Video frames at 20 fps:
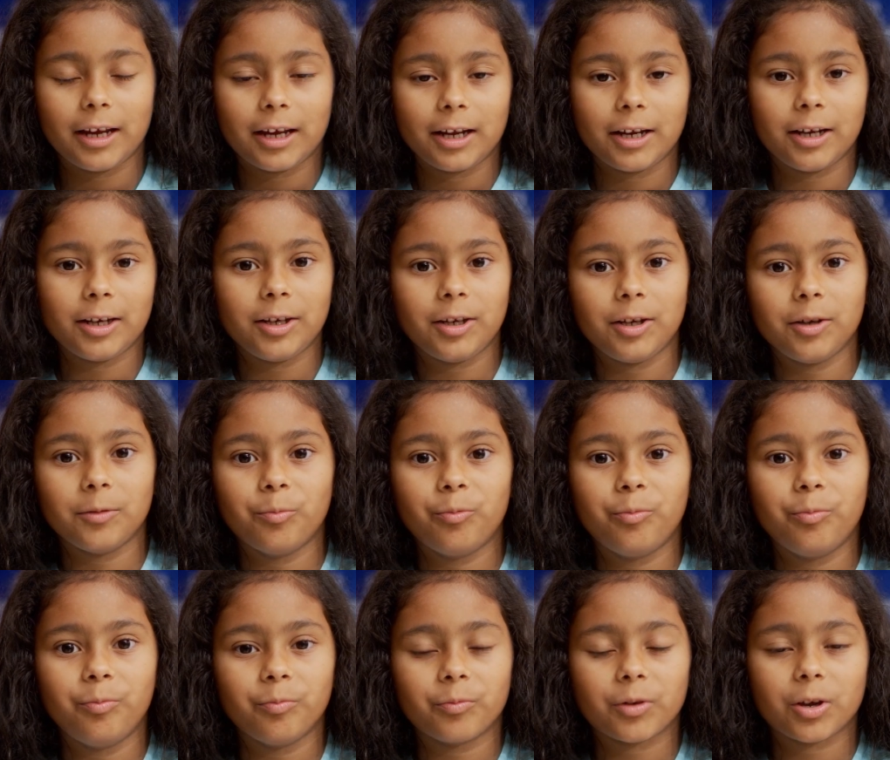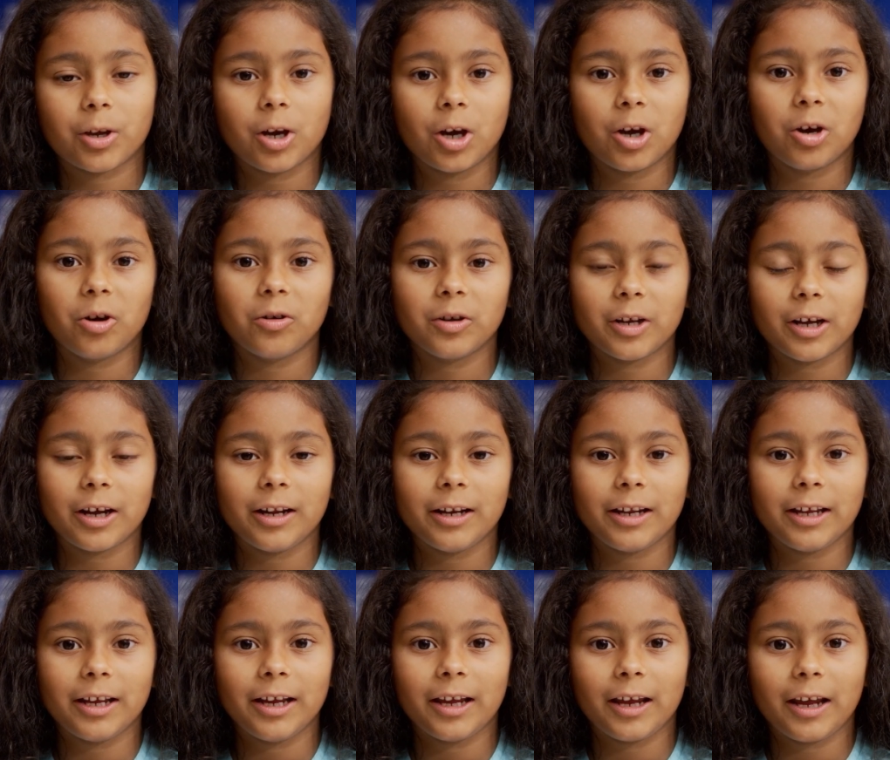and you code on
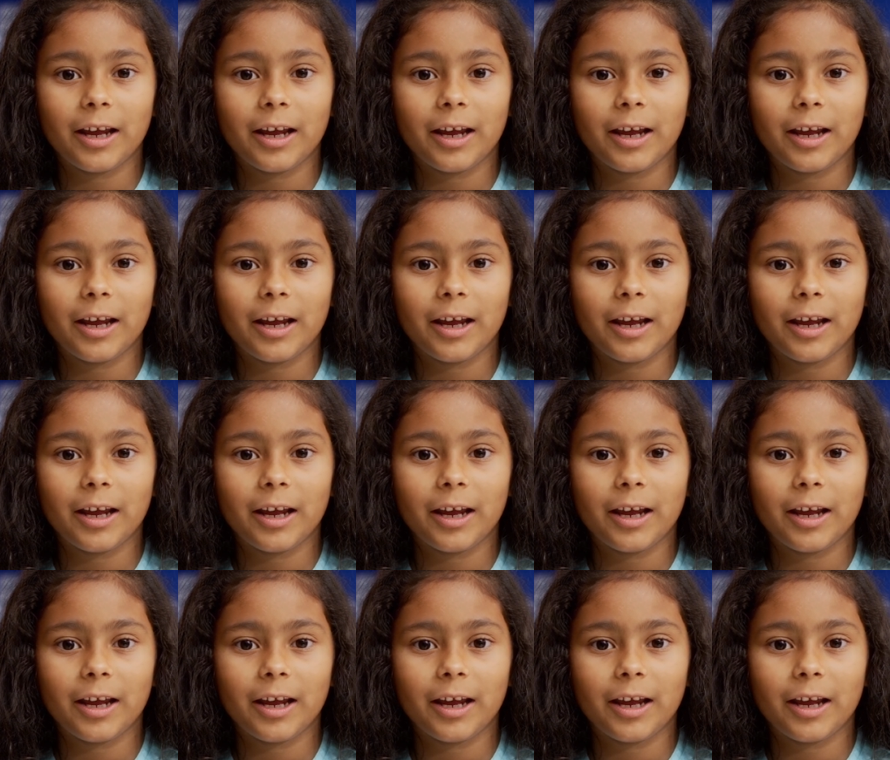it.